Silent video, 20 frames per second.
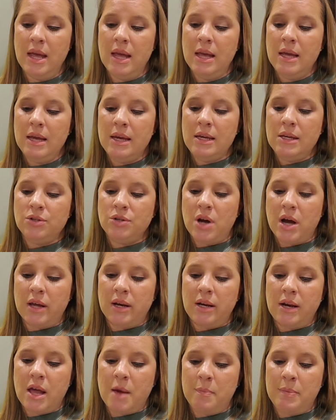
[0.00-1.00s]
He
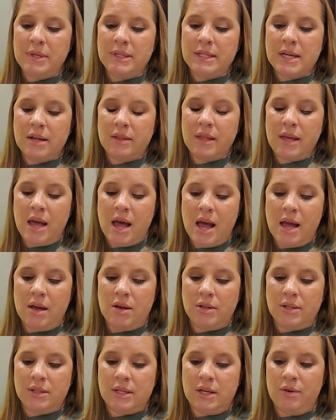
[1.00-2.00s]
trotted up and down the
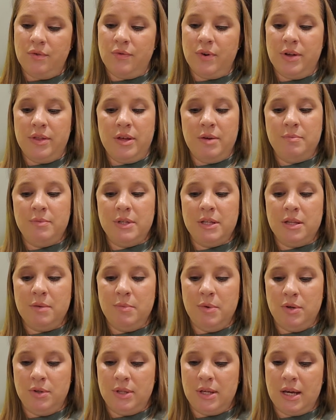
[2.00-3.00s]
aisles in rhythm to the
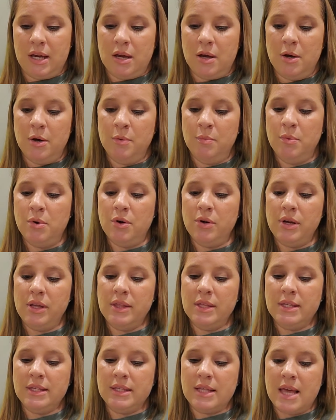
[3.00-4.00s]
music, pulling
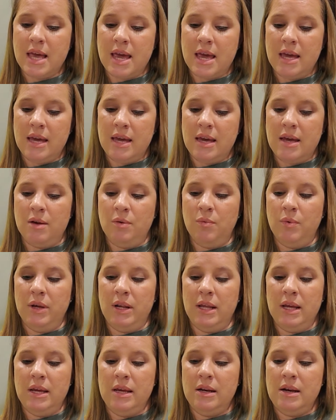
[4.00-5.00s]
the sleigh and
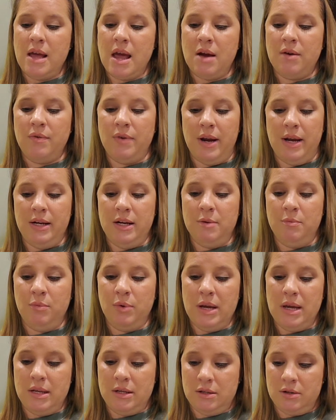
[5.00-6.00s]
whinnying at random
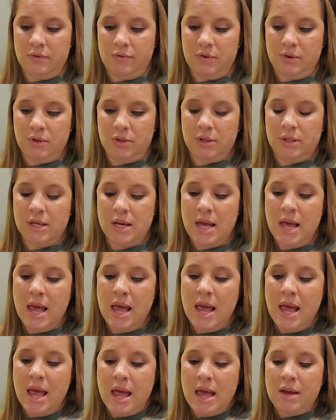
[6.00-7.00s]
intervals.
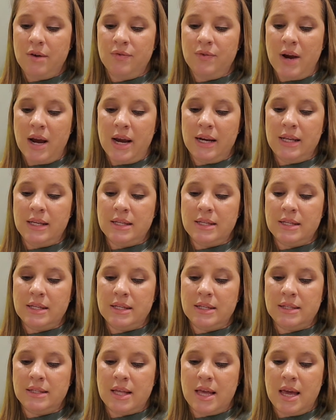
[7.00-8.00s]
And riding to
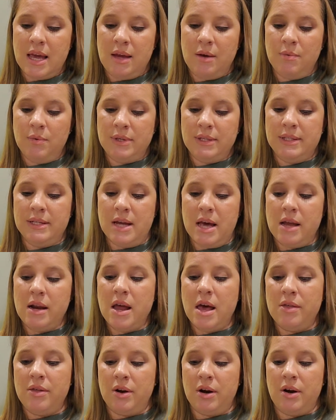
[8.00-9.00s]
the sleigh was none
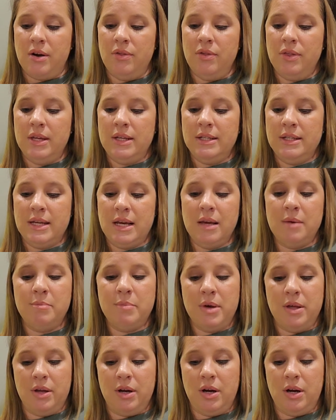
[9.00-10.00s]
other than Tim
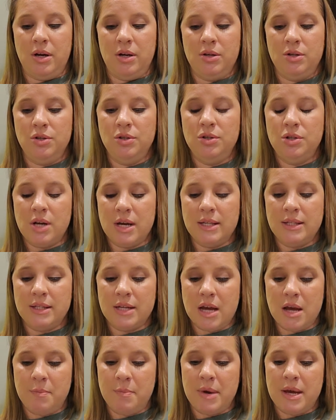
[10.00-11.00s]
Miller, dressed
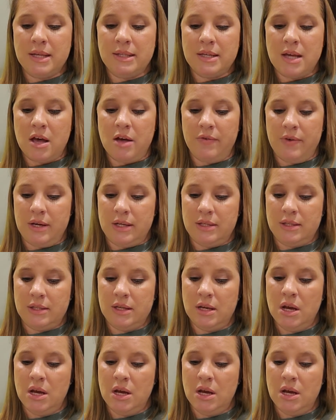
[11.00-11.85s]
up as Elvis,